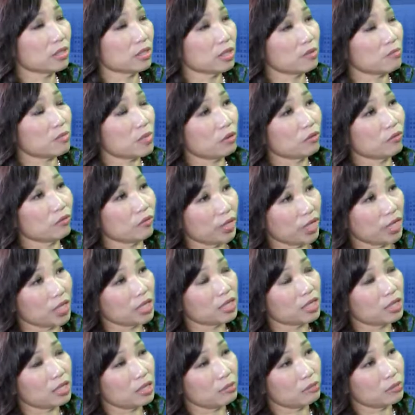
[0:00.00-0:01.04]
the amount of
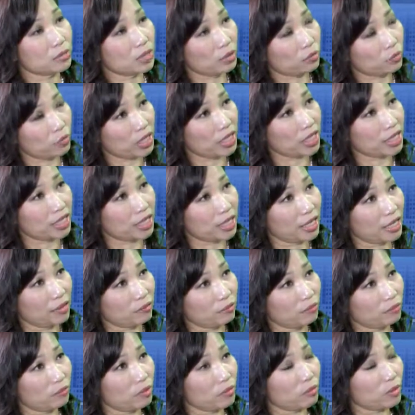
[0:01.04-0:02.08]
income that we can
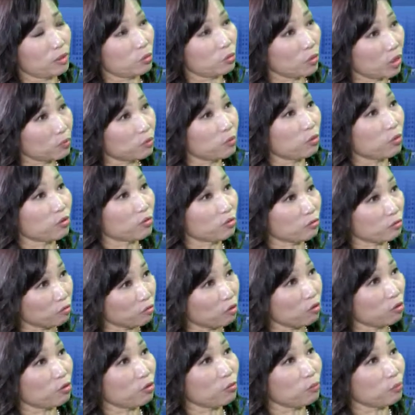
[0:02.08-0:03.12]
get from a
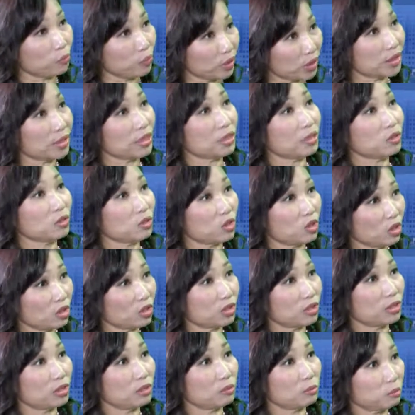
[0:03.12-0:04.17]
$1.4 billion
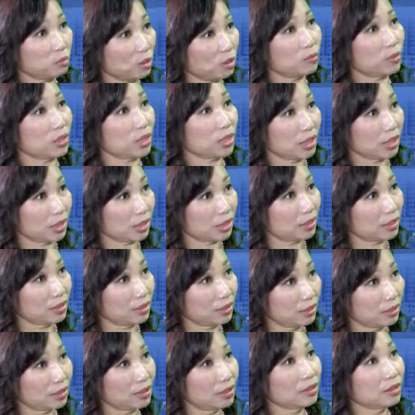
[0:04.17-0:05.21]
property.
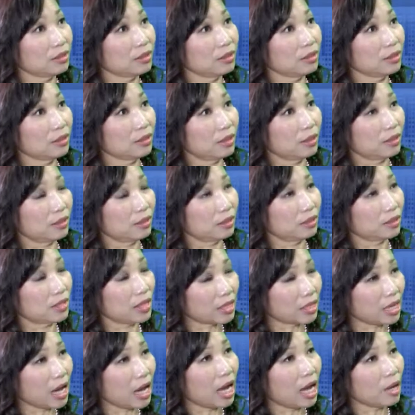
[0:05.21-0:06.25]
Uh,
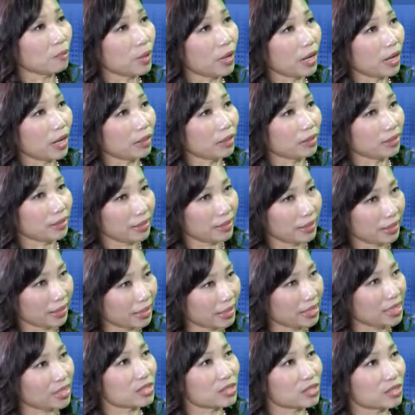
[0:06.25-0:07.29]
a car park
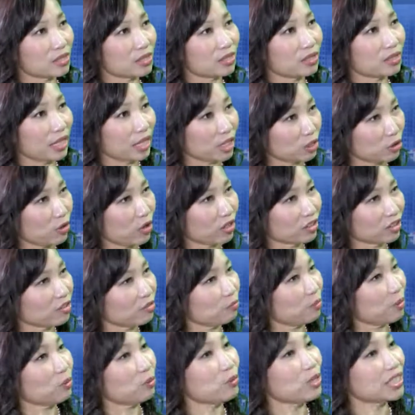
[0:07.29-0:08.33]
is uh,
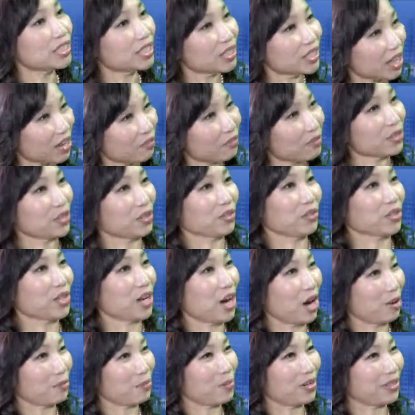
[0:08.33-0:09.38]
attractive, but we still have another
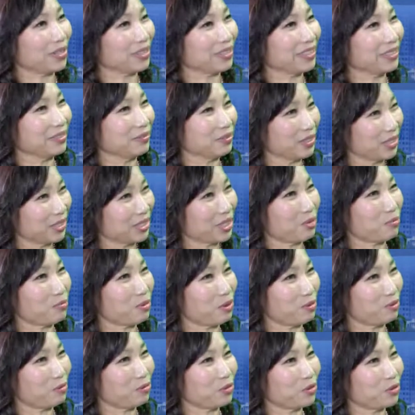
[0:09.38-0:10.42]
car park within our
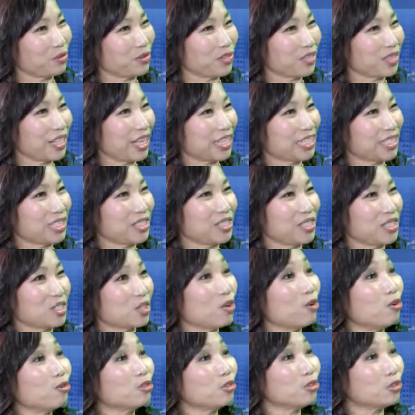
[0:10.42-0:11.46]
portfolio, and that's the
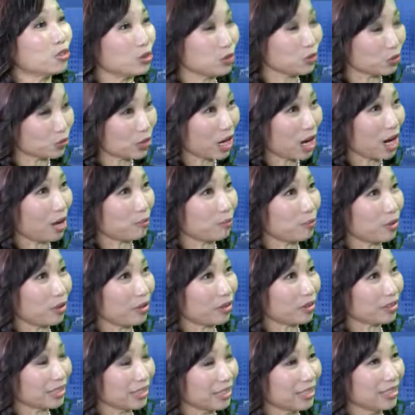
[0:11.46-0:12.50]
Golden Shoe Car
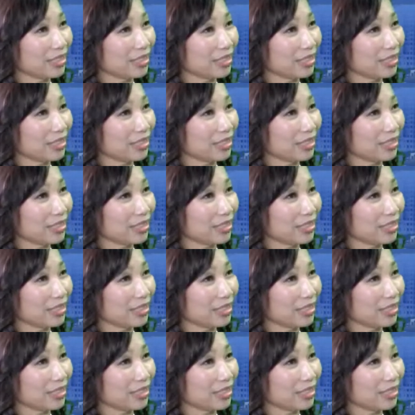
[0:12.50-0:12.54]
Park.